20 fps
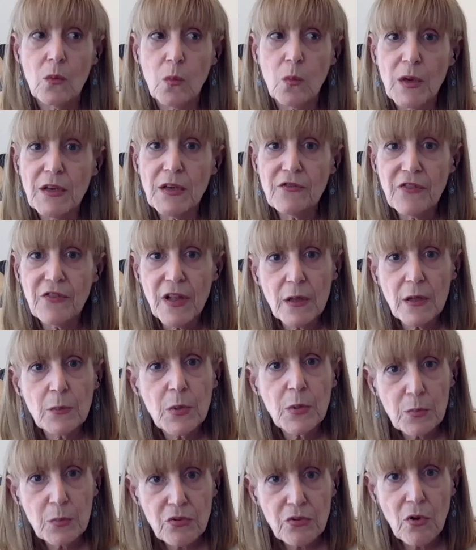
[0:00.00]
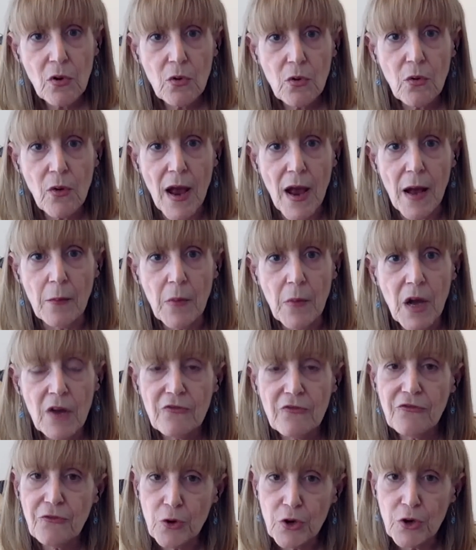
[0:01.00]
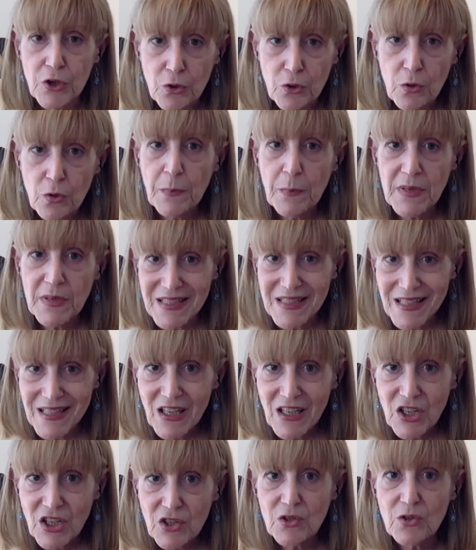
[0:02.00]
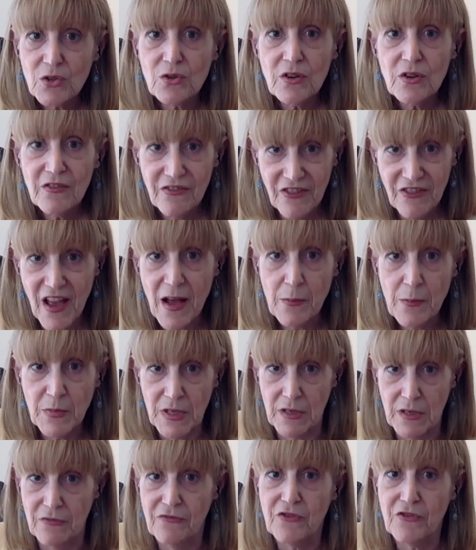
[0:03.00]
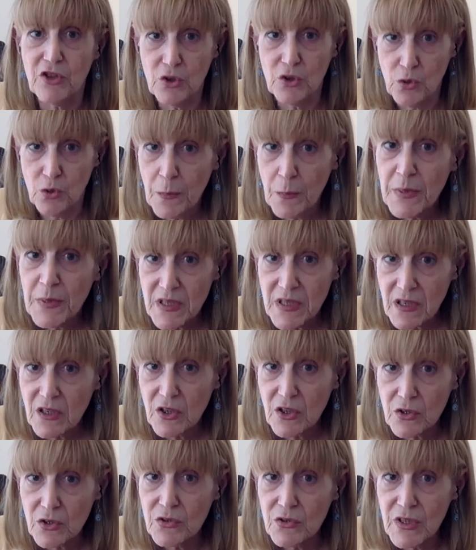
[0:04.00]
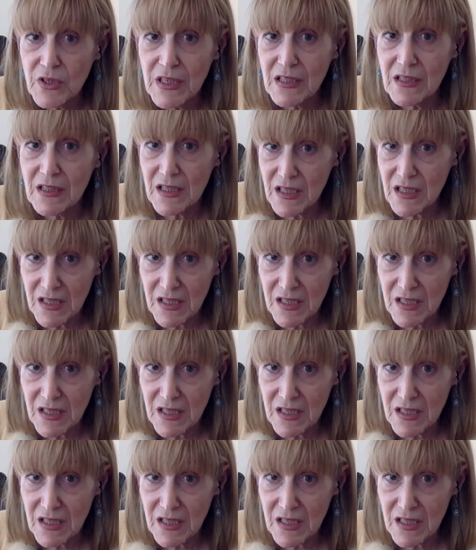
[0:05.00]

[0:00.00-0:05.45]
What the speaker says: we develop a program for your particular family, for your particular need.